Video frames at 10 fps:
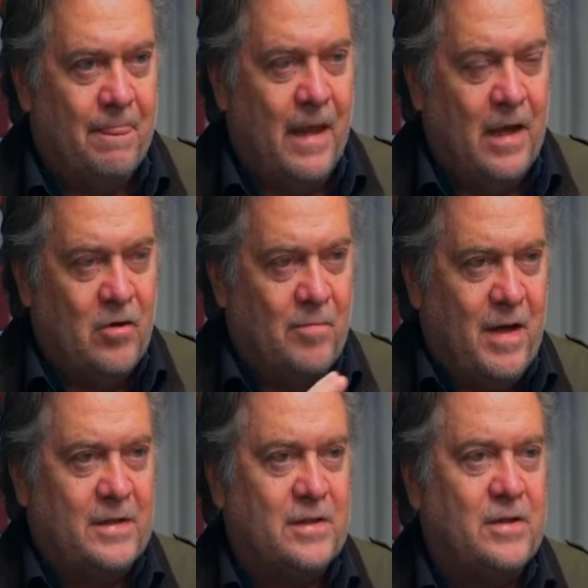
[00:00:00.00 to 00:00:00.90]
And you're
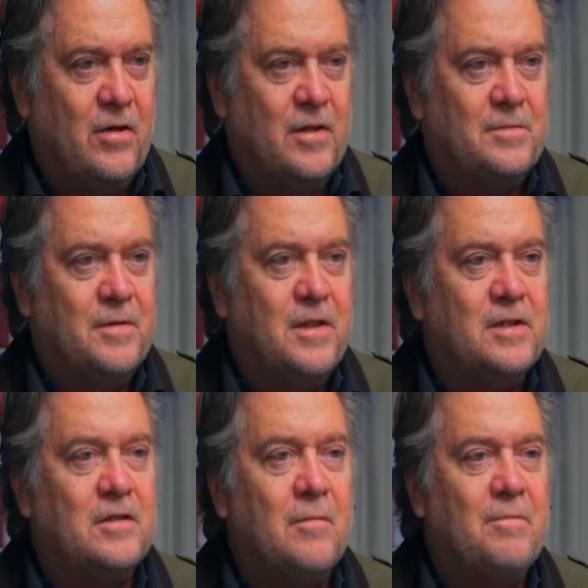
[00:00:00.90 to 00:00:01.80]
about to see all this. But this
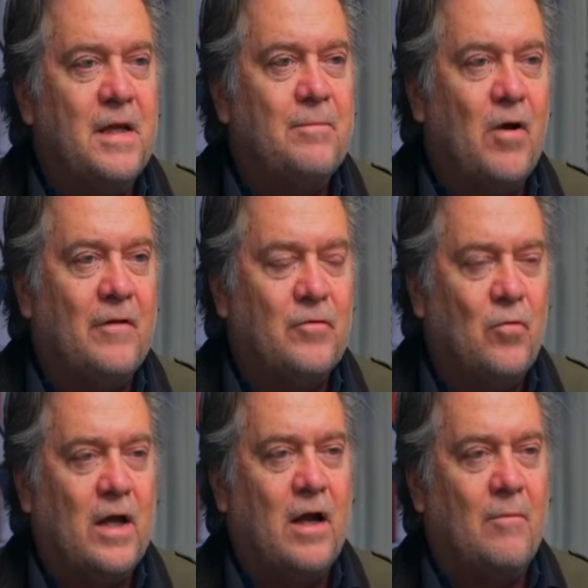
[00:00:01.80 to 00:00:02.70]
is the people have to
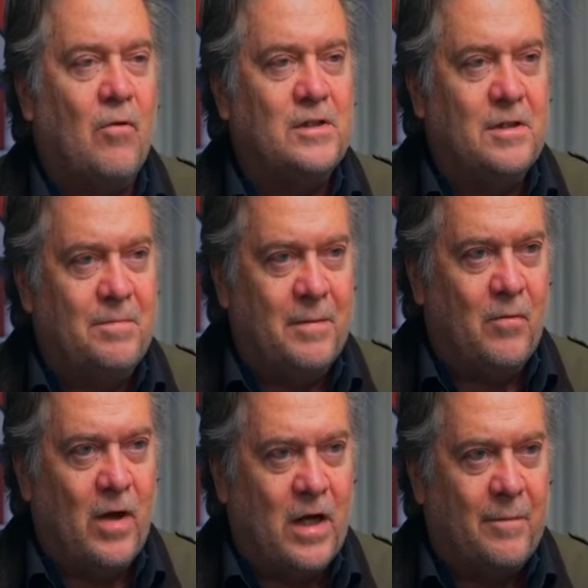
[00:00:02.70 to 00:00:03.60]
wake up. Once the people
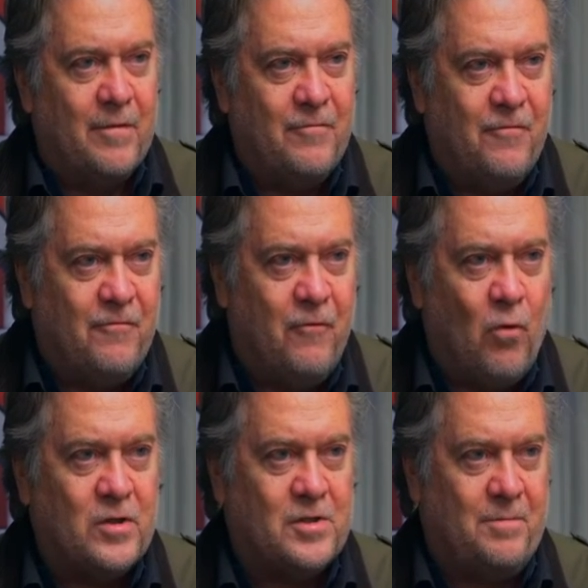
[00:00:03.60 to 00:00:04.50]
wake up and
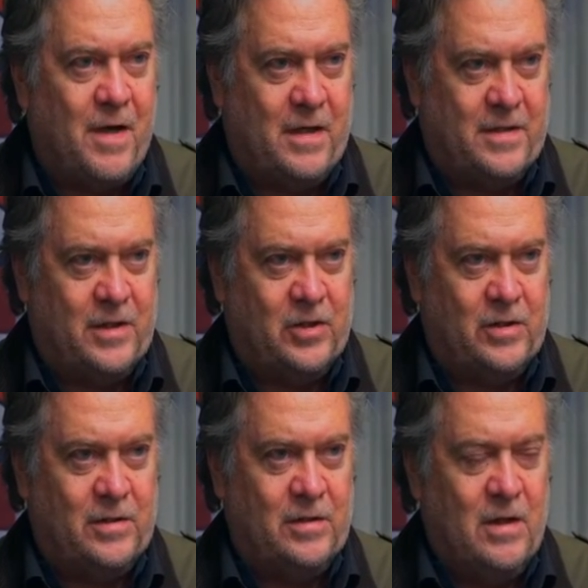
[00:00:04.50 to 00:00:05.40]
force the
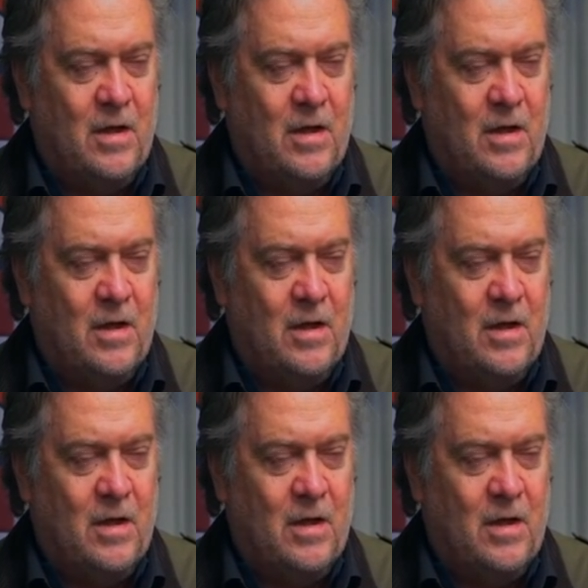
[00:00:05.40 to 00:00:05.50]
politicians.